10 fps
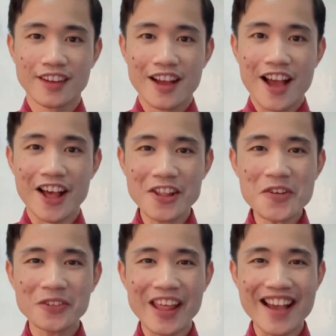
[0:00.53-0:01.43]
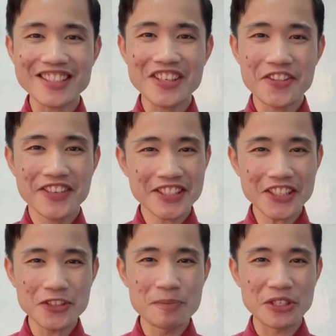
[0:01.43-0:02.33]
Hello class, this
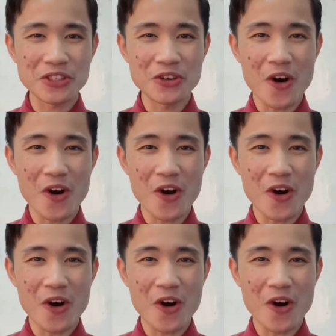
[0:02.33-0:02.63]
is Mr.